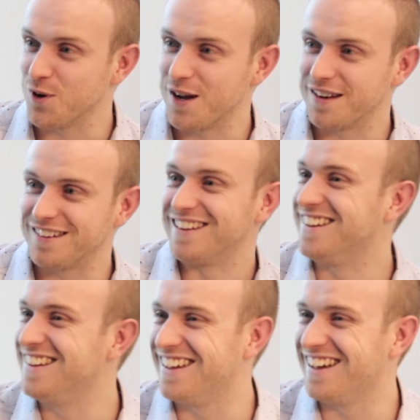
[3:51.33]
Right.
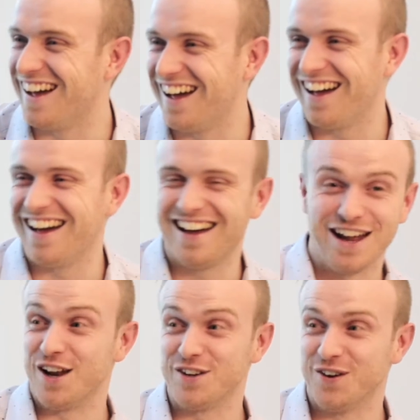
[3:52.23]

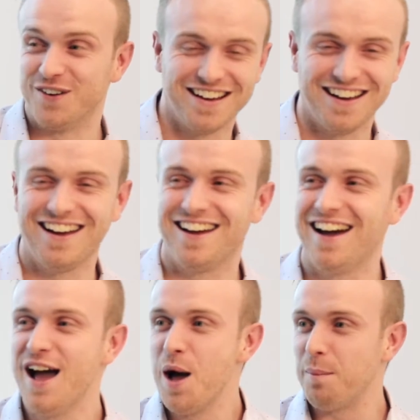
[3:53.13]
I
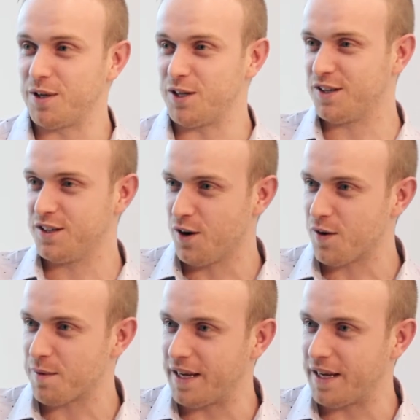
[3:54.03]
don't. But you know what I